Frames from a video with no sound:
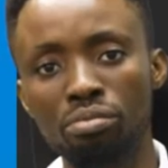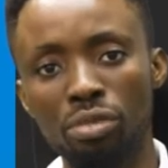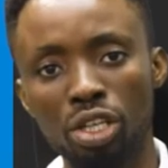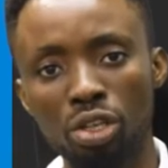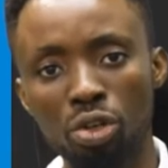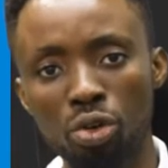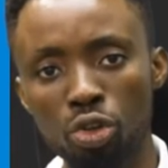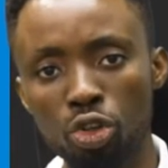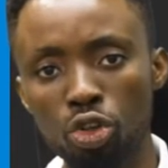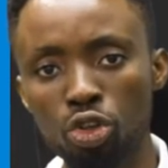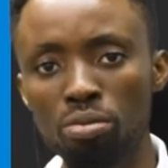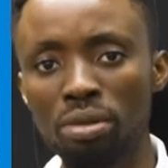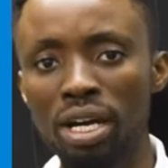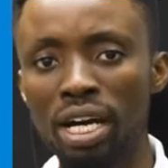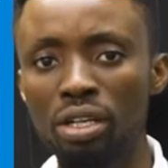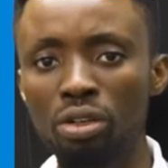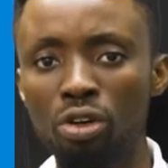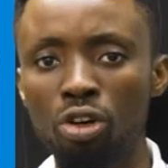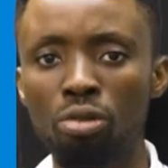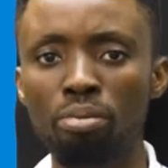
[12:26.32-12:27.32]

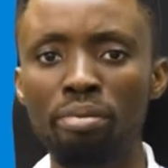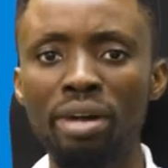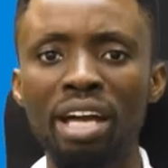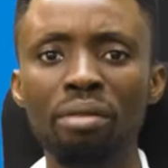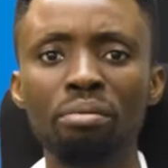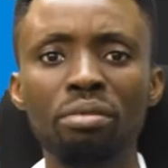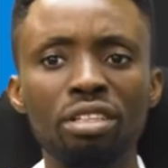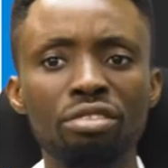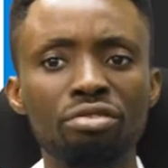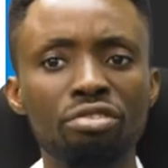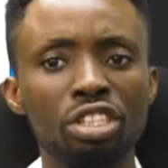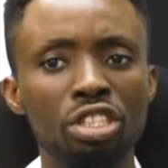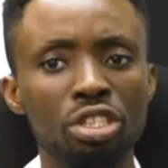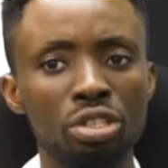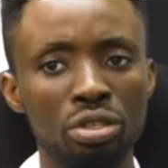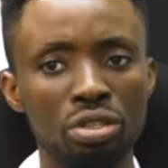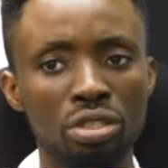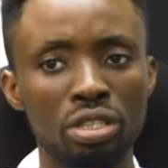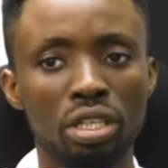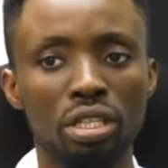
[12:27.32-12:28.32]
human or man-made
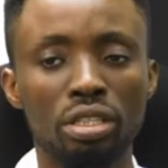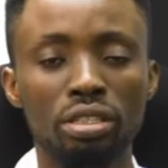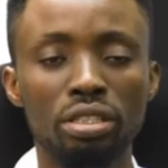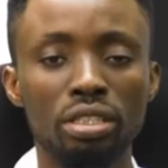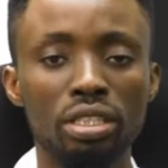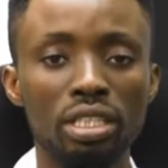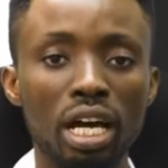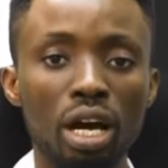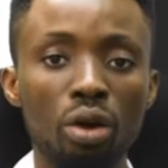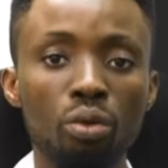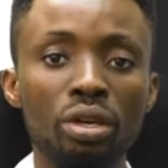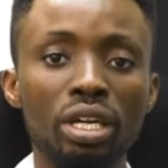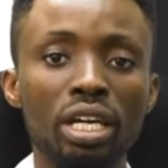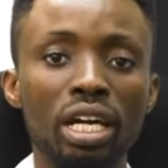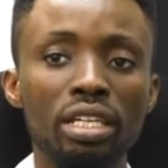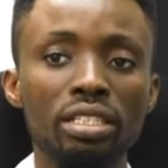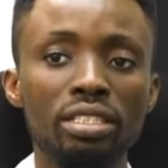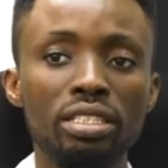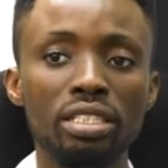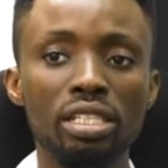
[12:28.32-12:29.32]
features that we
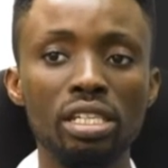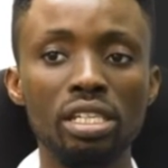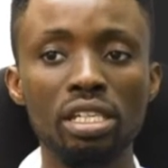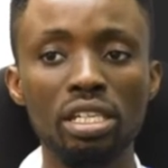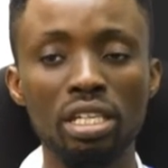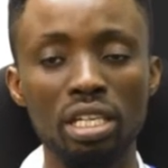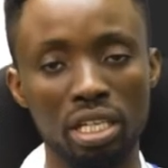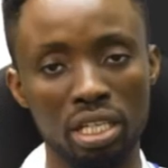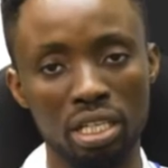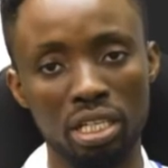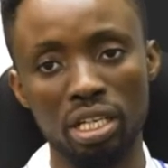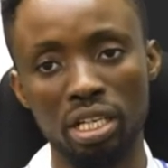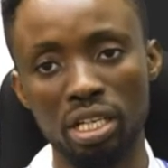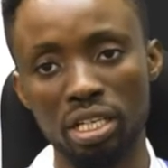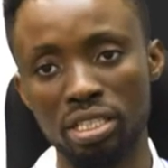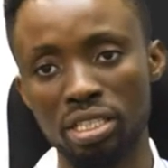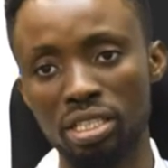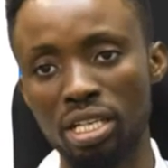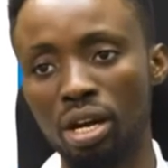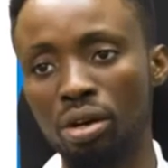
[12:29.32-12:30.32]
can see in
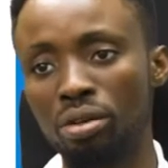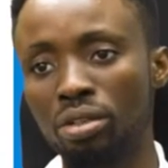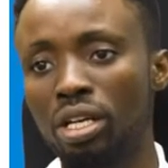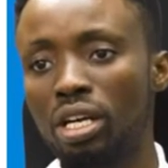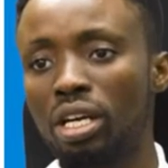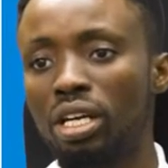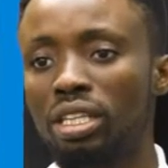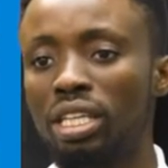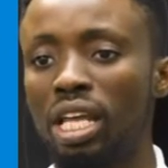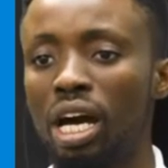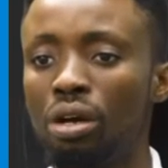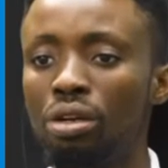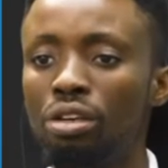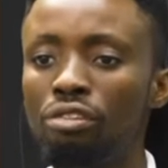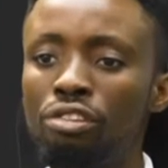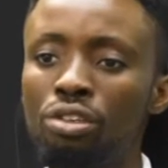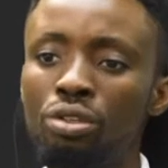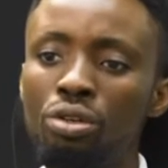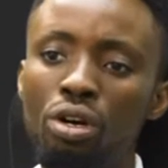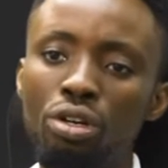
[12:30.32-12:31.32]
a town? Now,
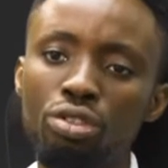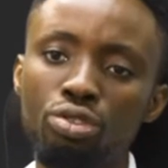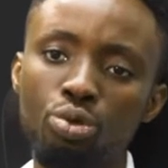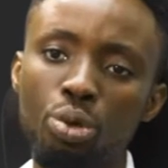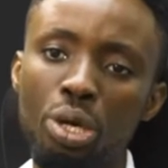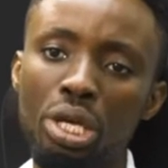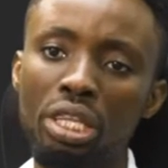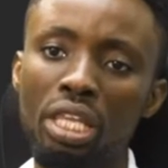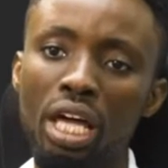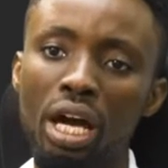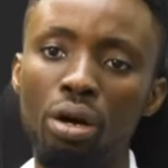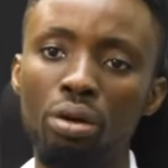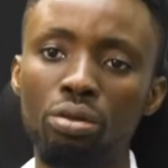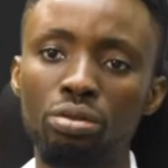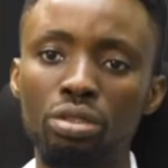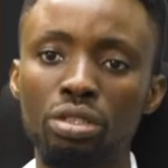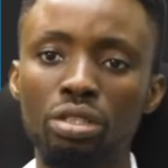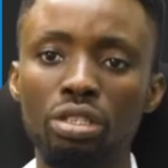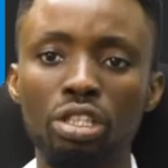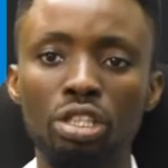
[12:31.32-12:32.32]
if you go to a
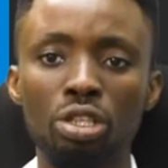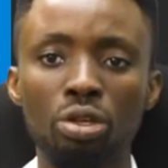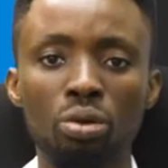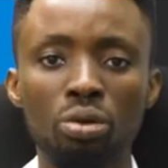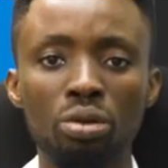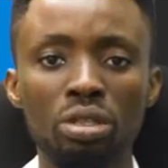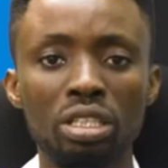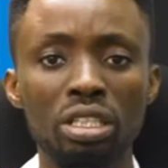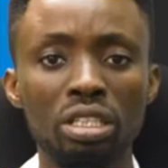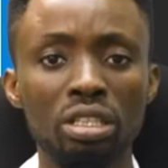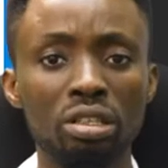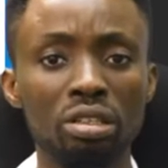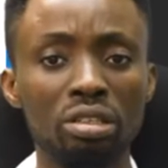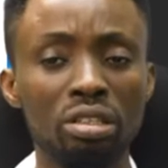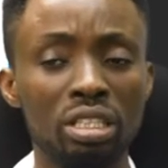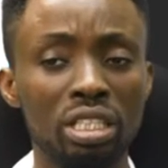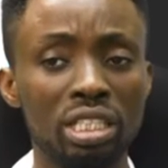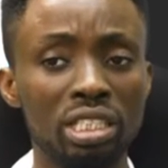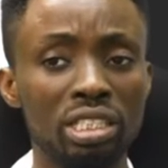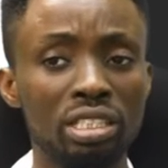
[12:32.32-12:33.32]
town,
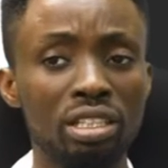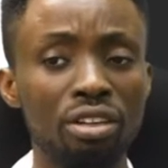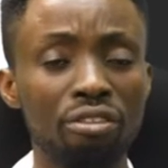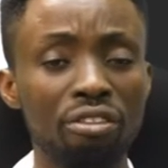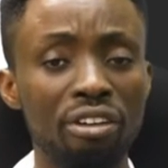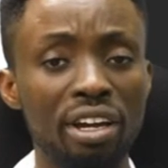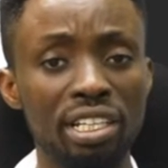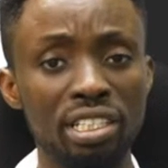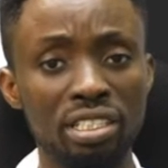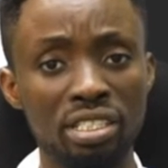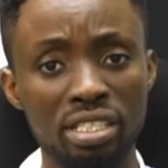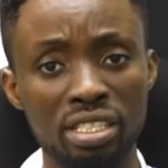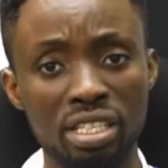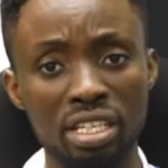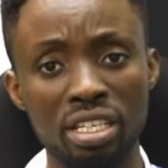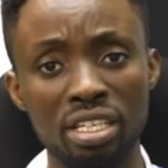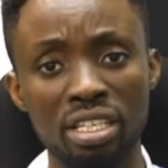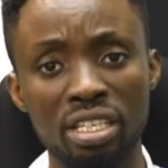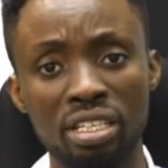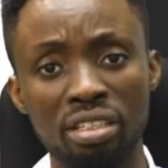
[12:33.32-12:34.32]
it's different
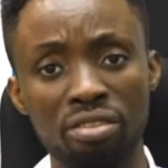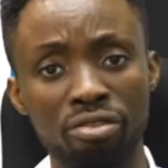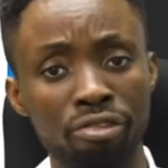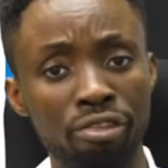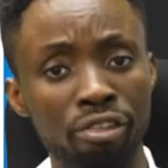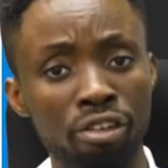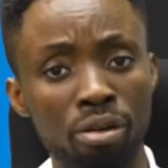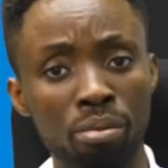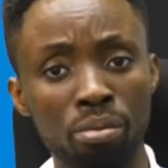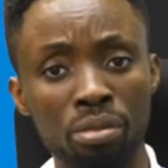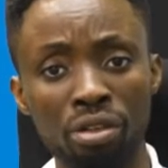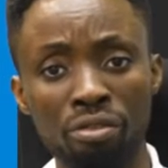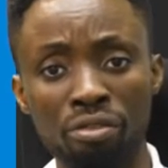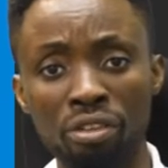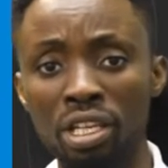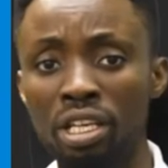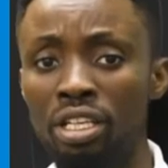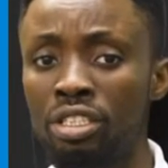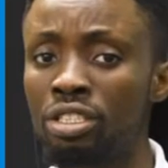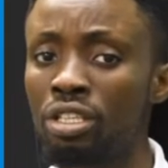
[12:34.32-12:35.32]
from the
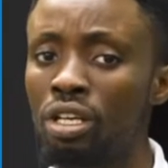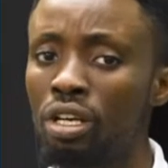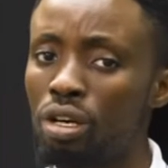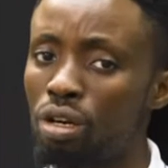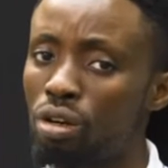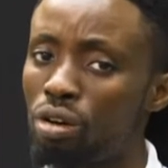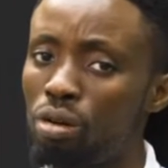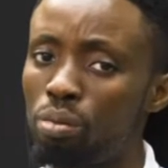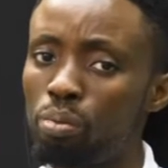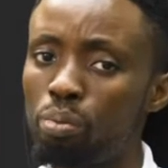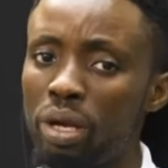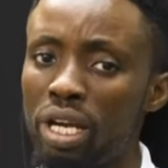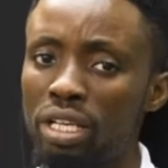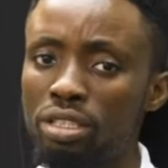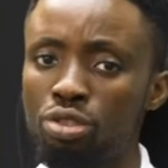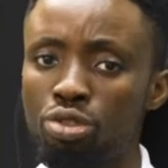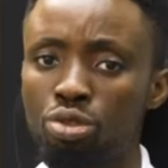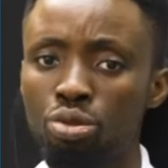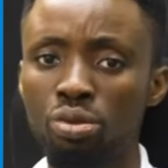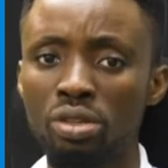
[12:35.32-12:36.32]
village
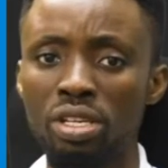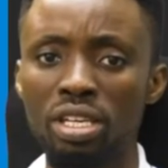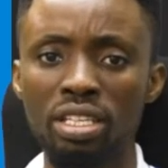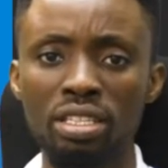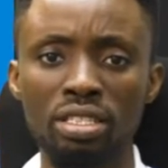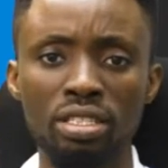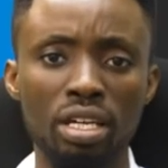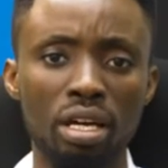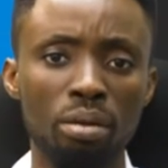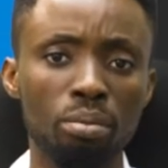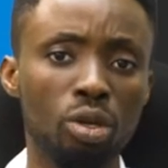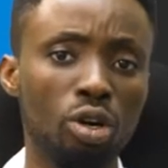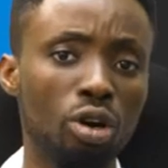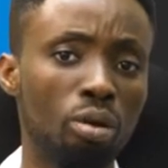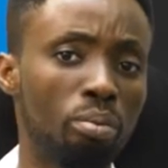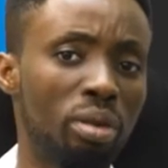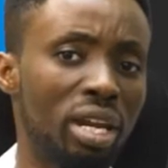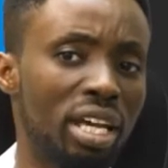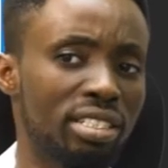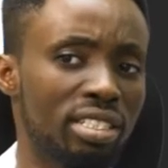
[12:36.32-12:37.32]
compared to its
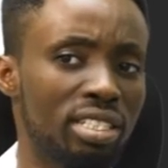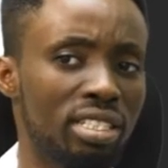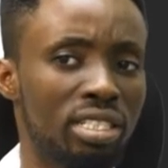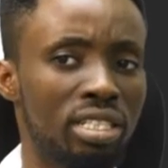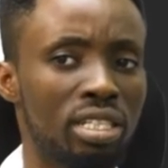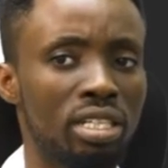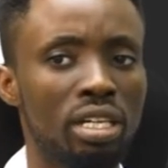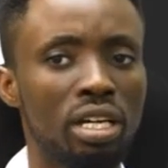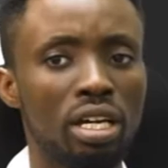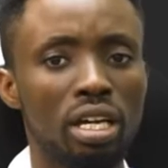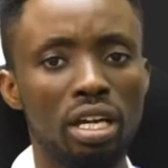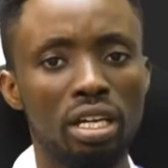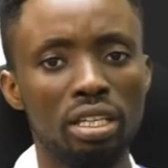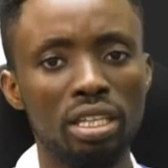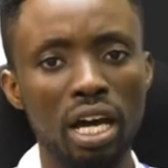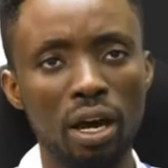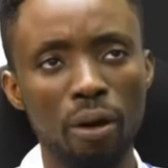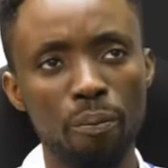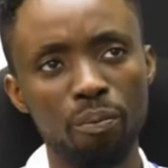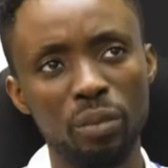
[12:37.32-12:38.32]
complexity.
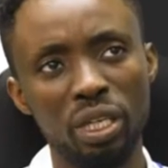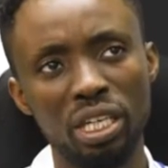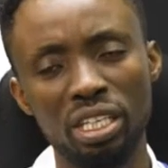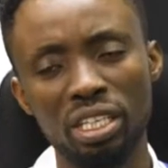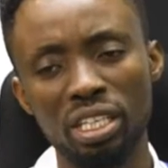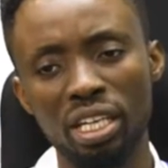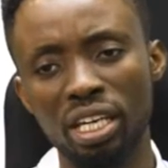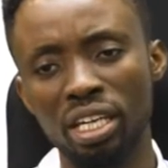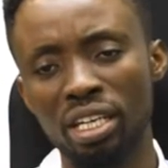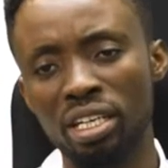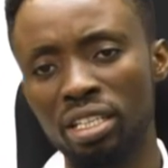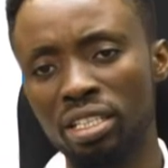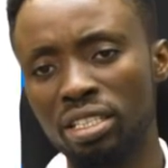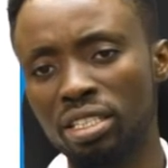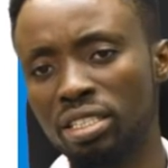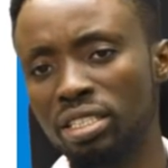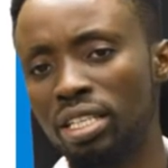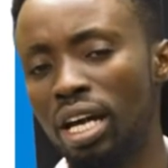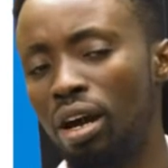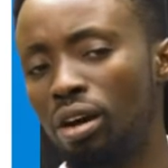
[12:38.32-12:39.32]
Now, in
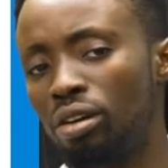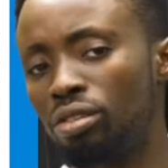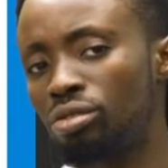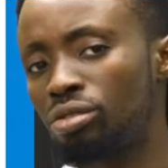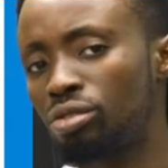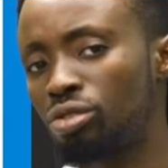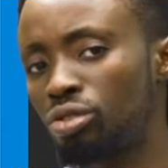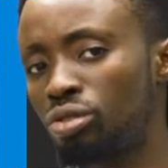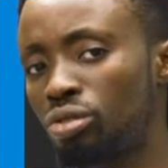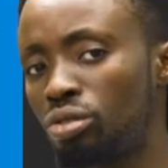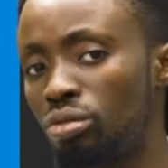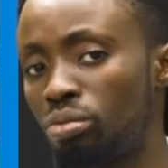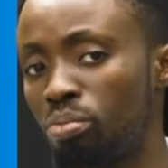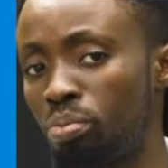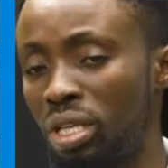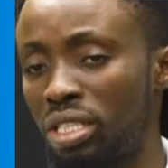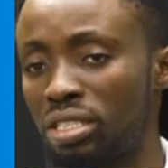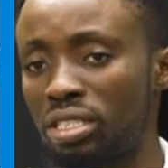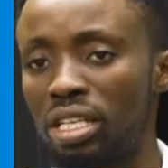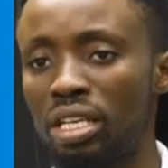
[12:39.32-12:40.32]
a town
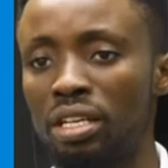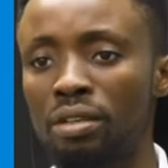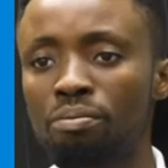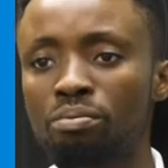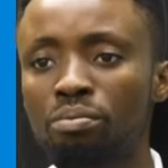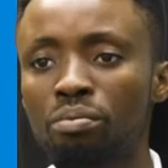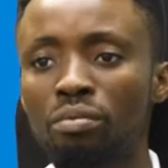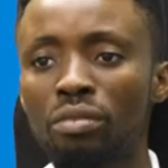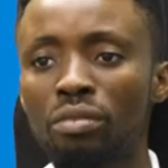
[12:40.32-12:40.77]
per se,